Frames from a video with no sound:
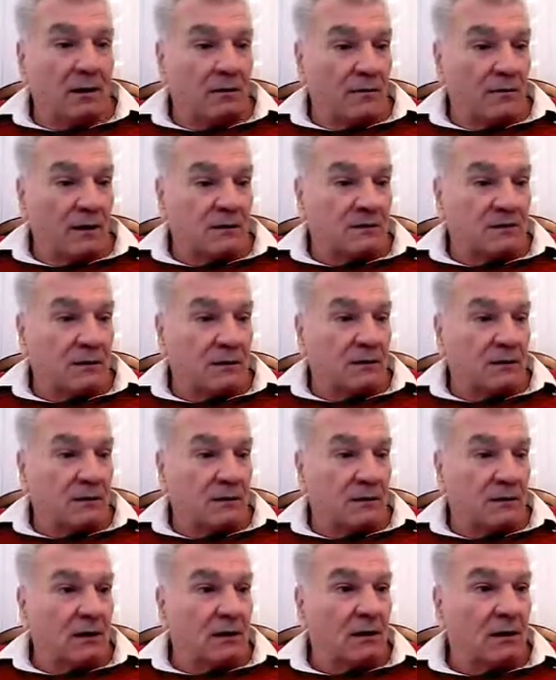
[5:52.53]
Where is it
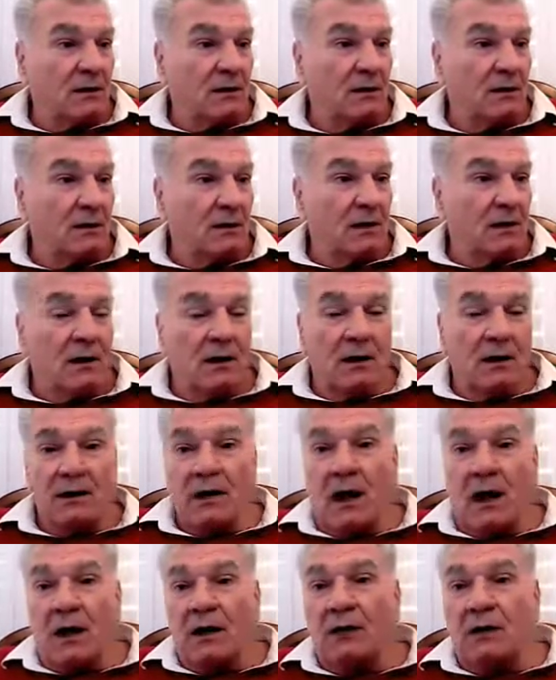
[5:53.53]
here?
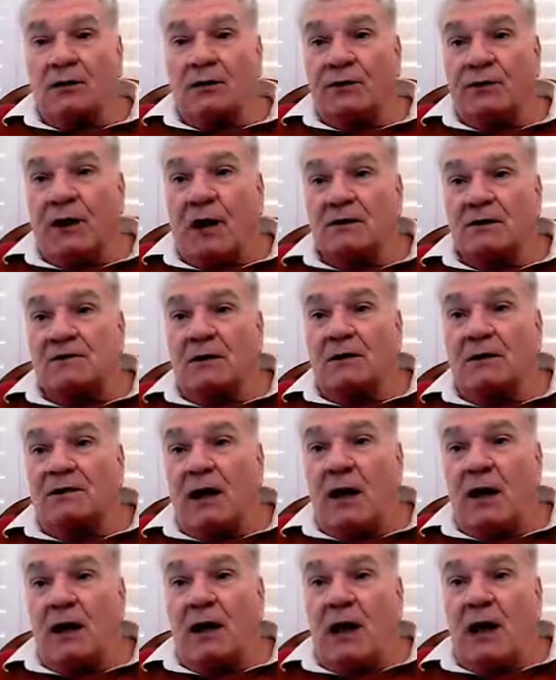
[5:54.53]
Yeah, in
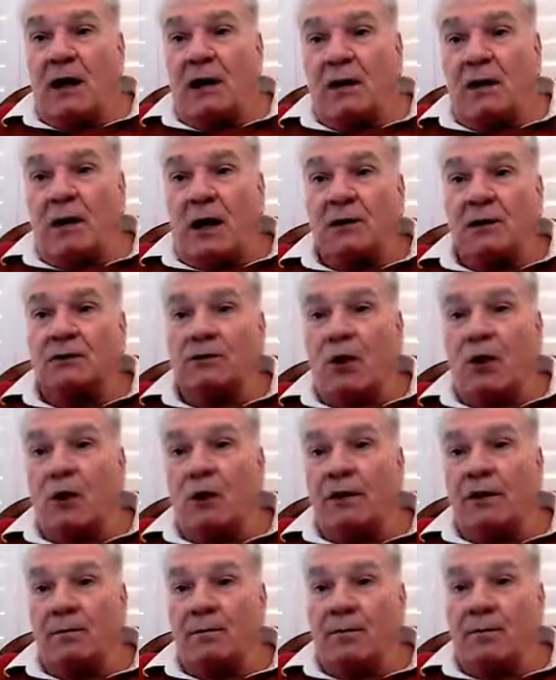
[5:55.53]
2010, I
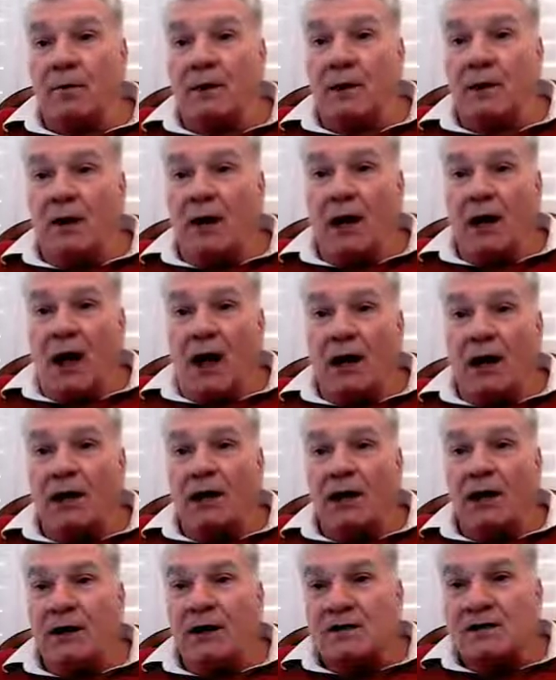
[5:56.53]
told them I
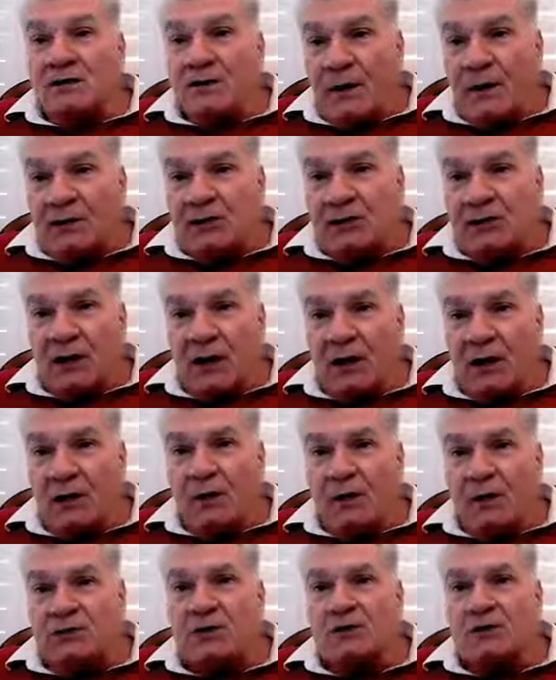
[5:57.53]
need the switch here,
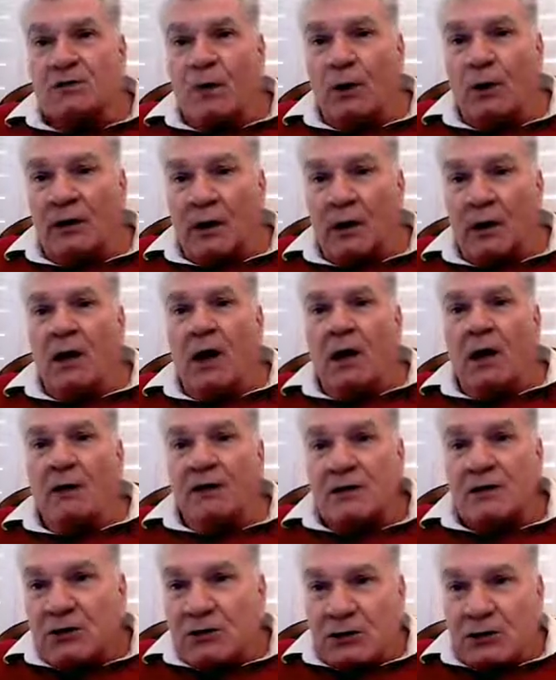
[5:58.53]
which is what
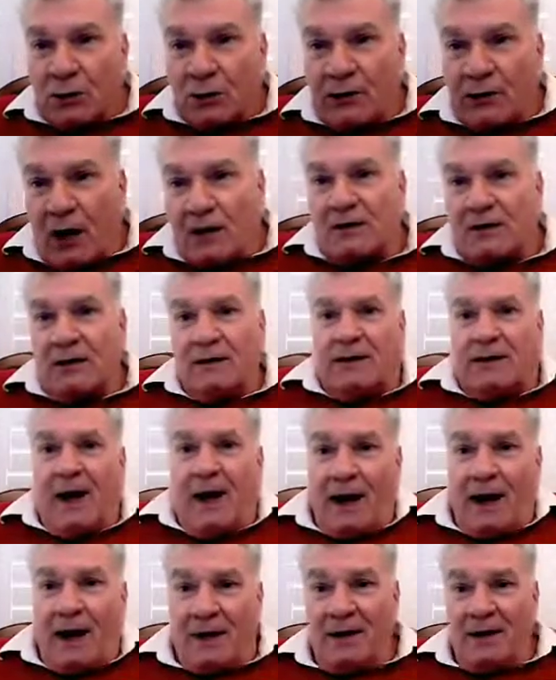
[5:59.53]
this is
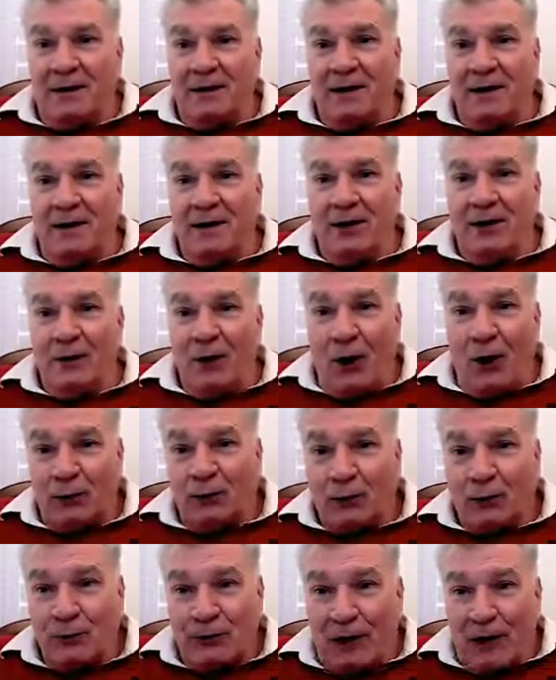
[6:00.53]
2010,
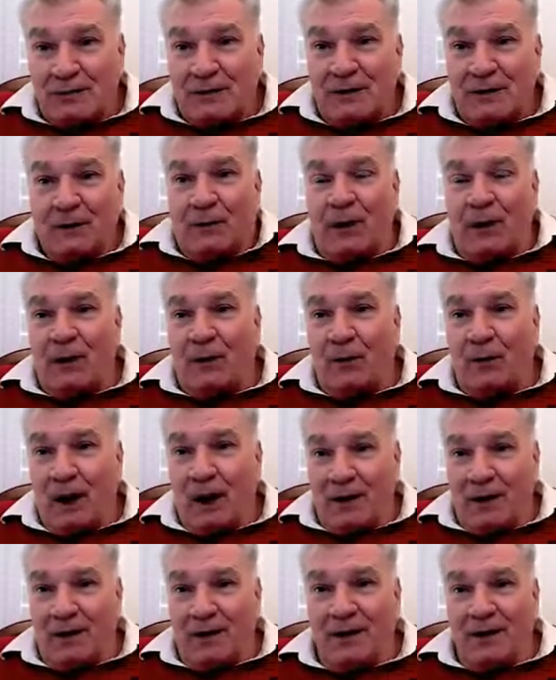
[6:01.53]
not
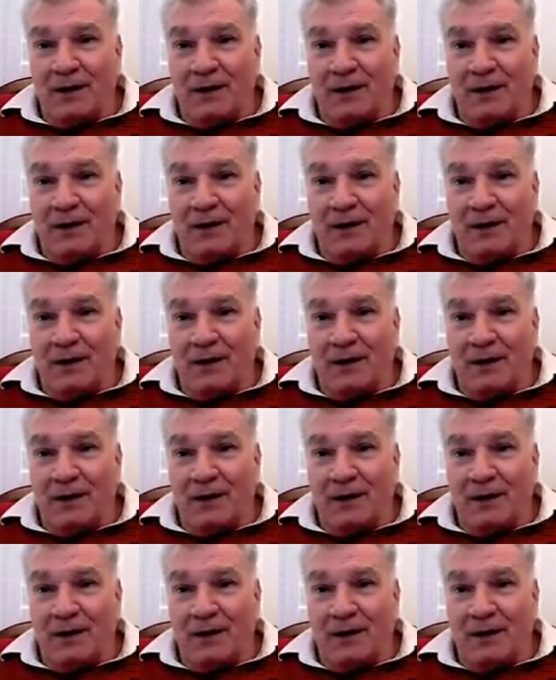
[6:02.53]
2021.